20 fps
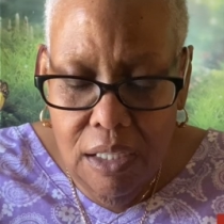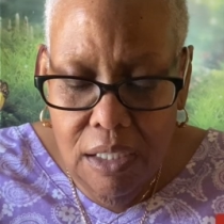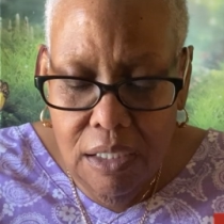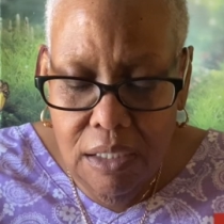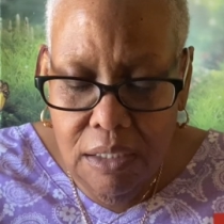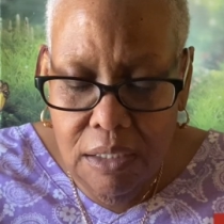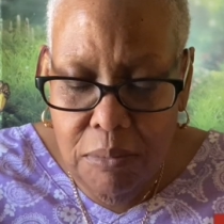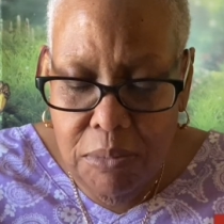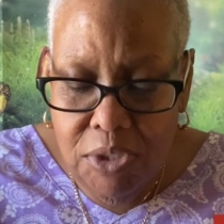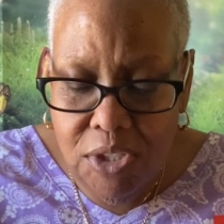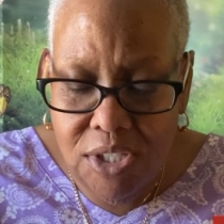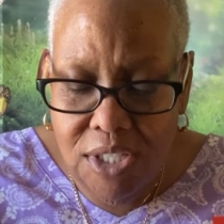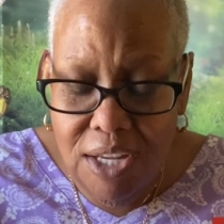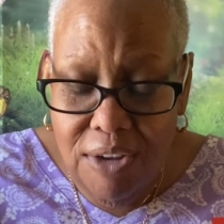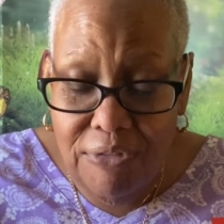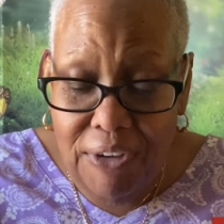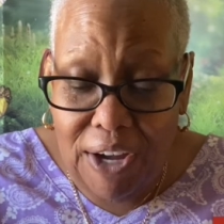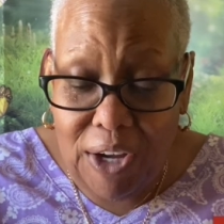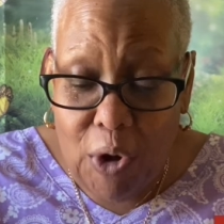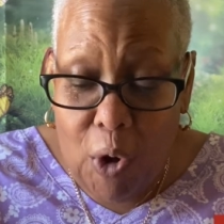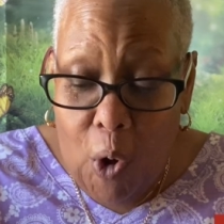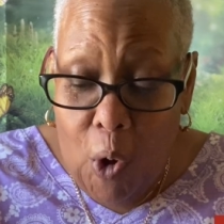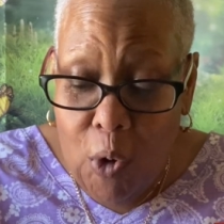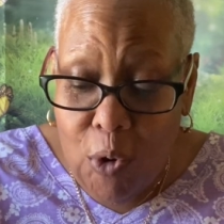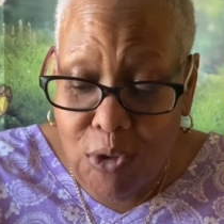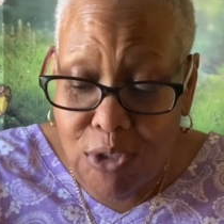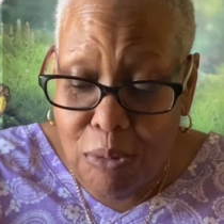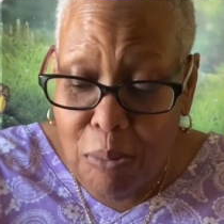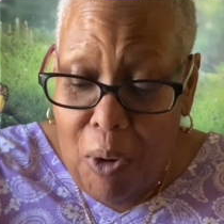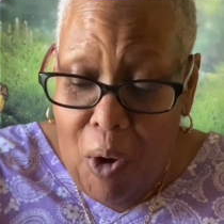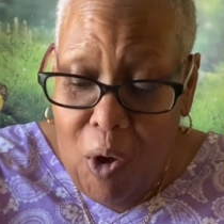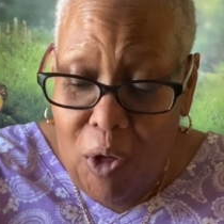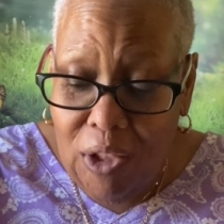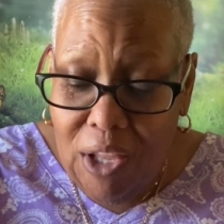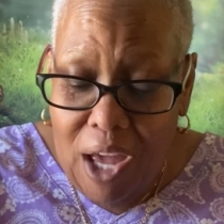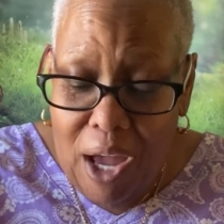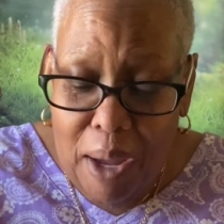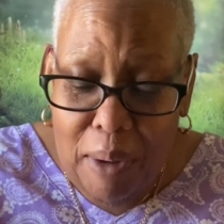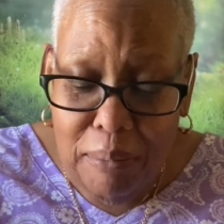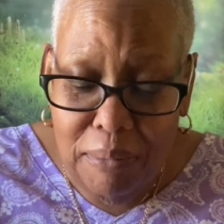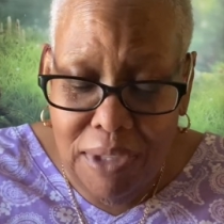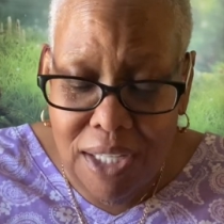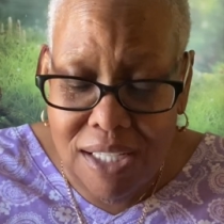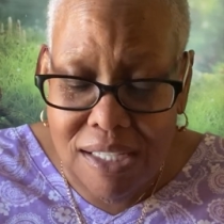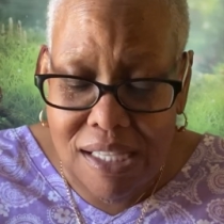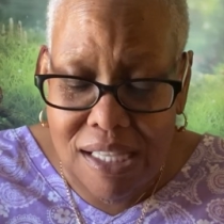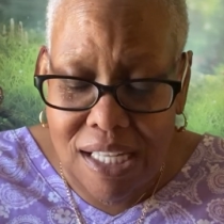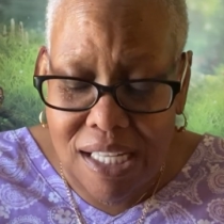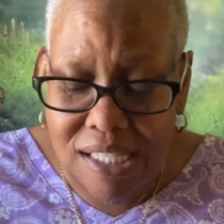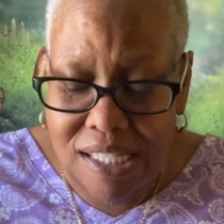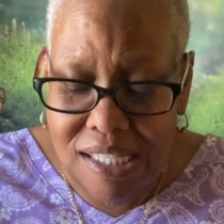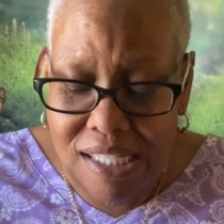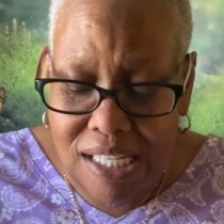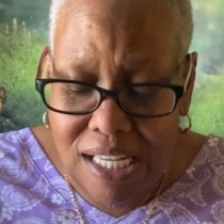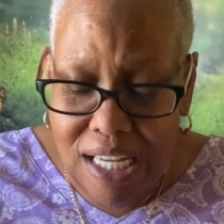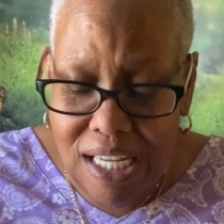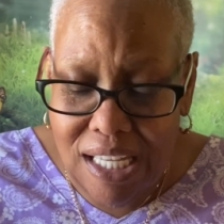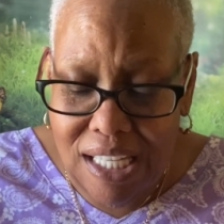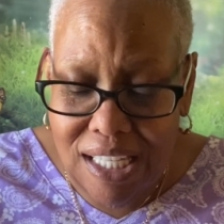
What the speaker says: Let me see if I can hold them all up. Let's see.